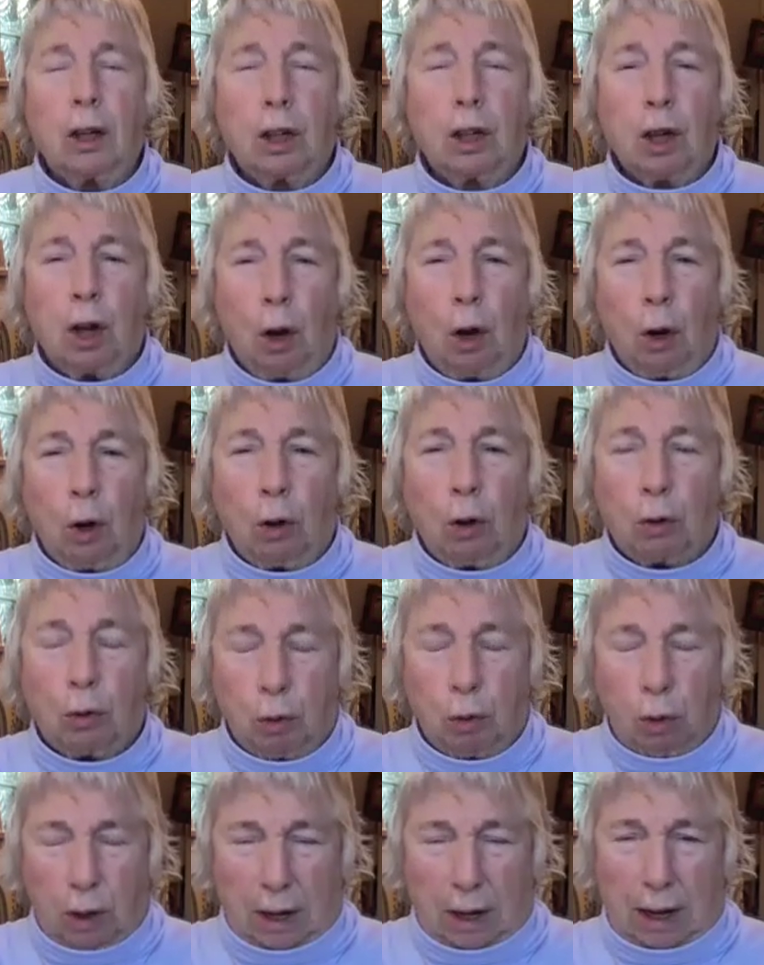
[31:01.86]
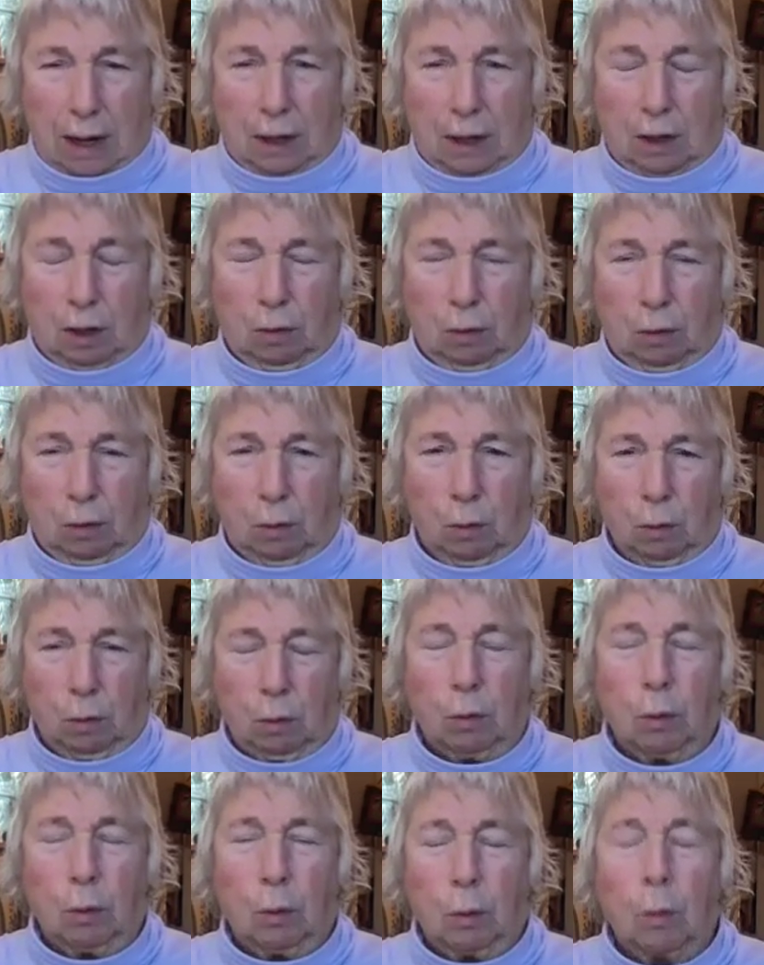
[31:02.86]
co-create
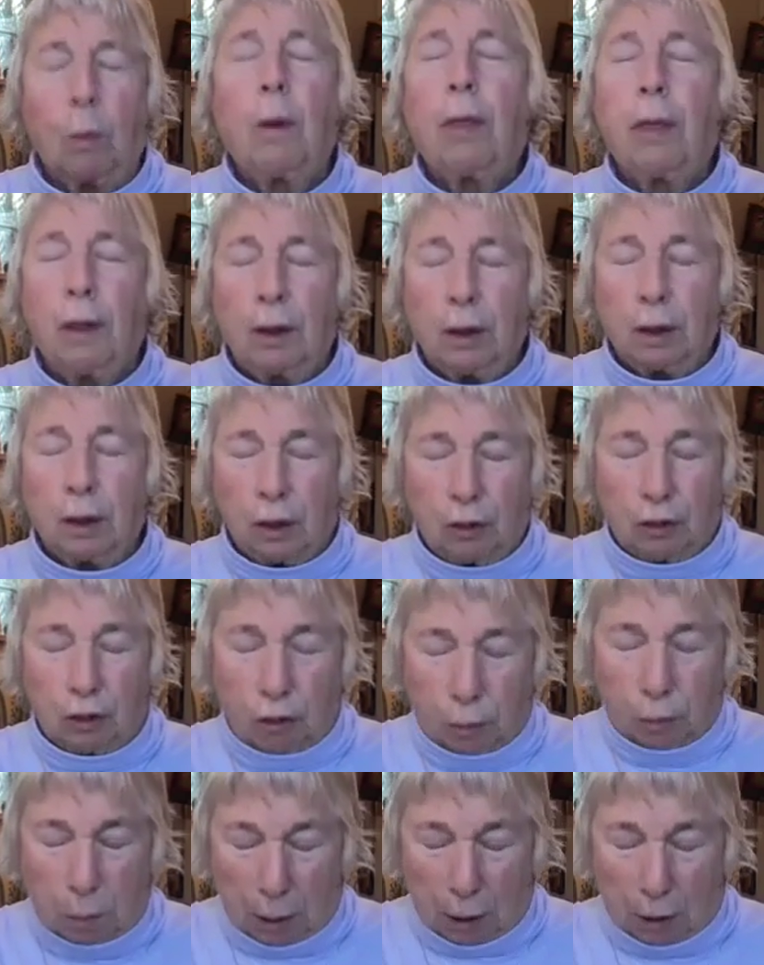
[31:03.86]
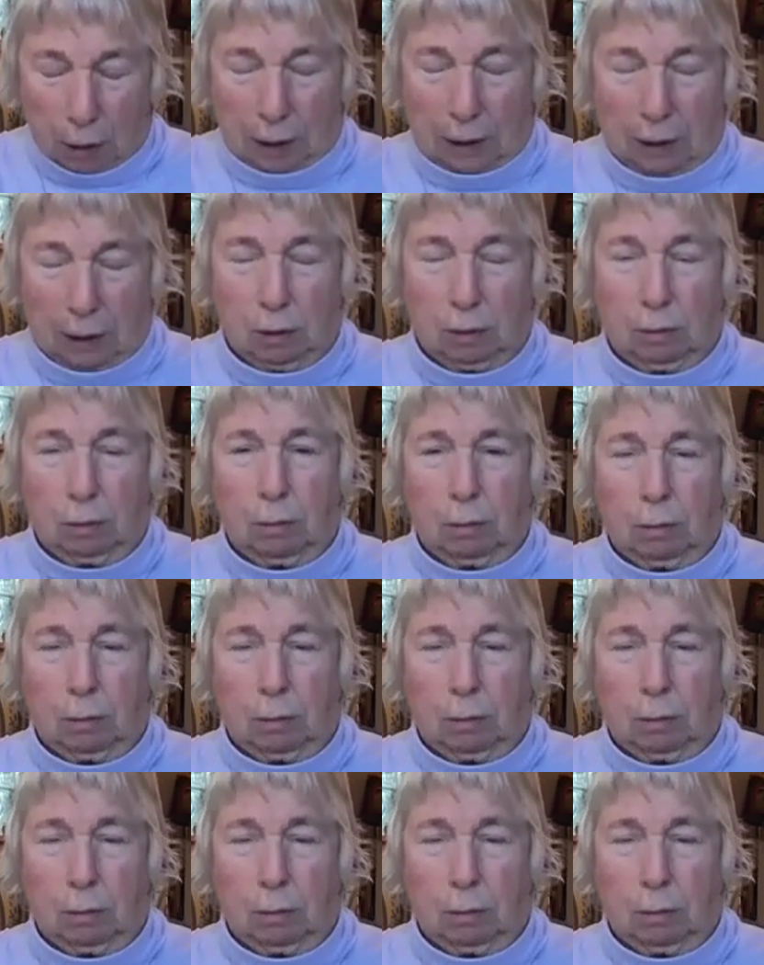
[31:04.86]
with spirit,